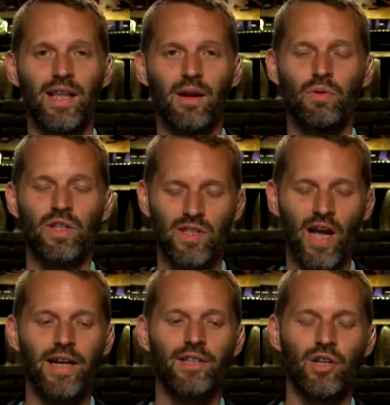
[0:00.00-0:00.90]
they
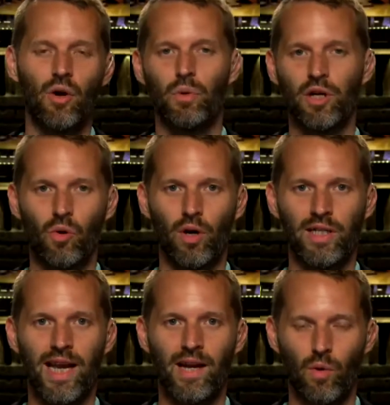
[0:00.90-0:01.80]
decided, you know, we don't want to
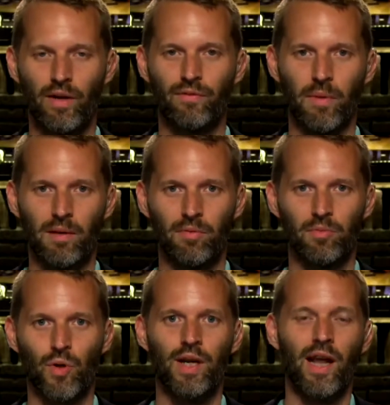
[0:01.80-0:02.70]
take away from
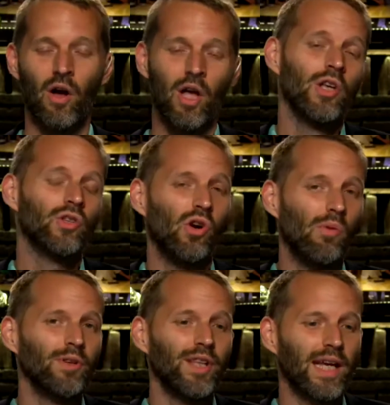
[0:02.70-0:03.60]
Abrams right now. So
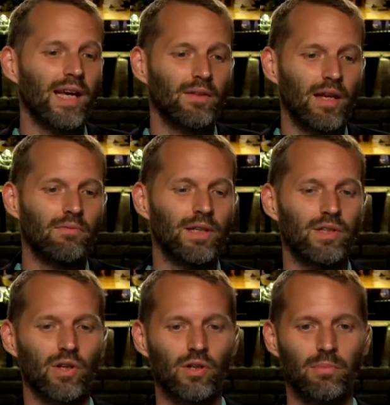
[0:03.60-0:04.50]
hopefully they they
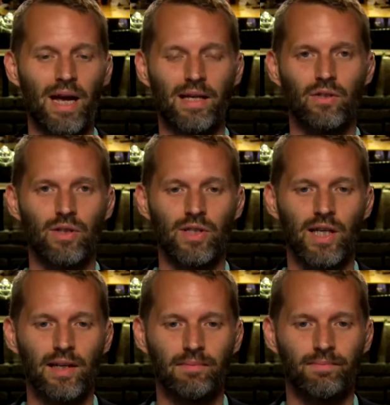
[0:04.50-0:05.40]
recircle back and do this
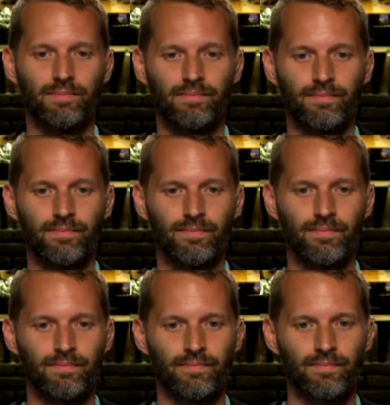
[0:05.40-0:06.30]
again.
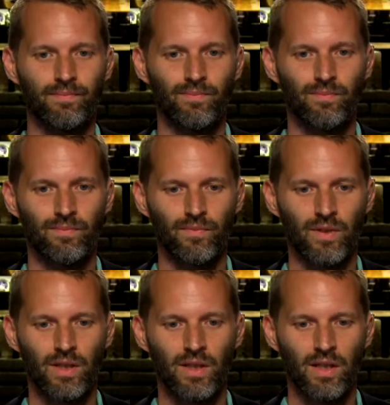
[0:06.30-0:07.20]

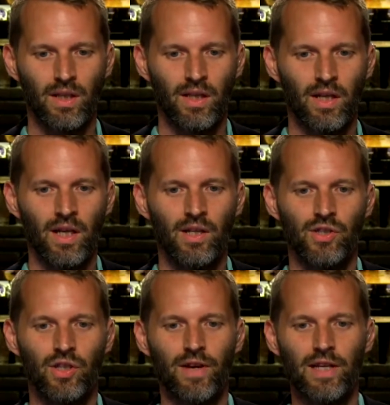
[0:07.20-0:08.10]
Yeah.
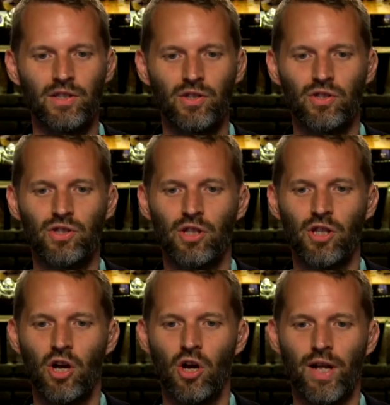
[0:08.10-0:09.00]
Sylvester
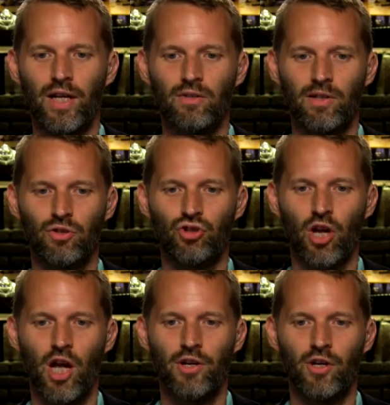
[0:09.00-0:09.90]
Stallone and director
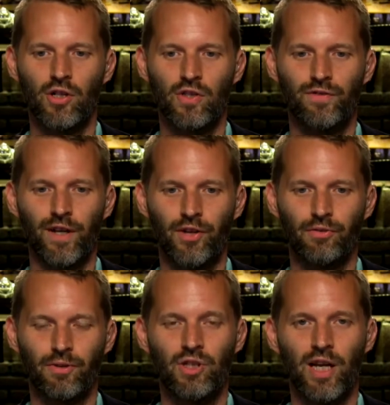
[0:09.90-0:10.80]
John Herzfeld are
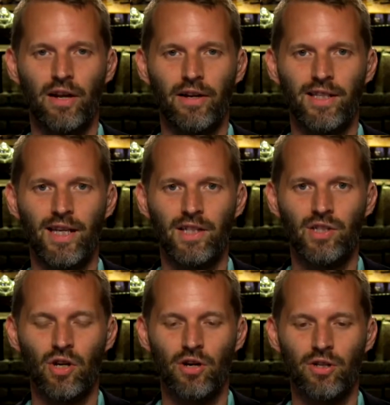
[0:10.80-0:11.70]
reaching out on
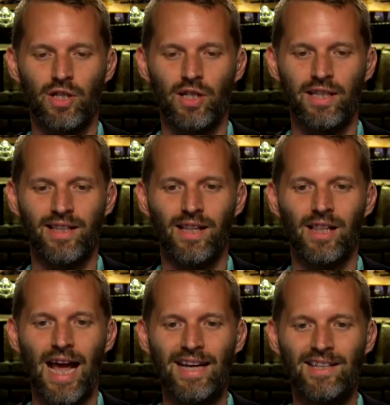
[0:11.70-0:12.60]
Kickstarter to get the last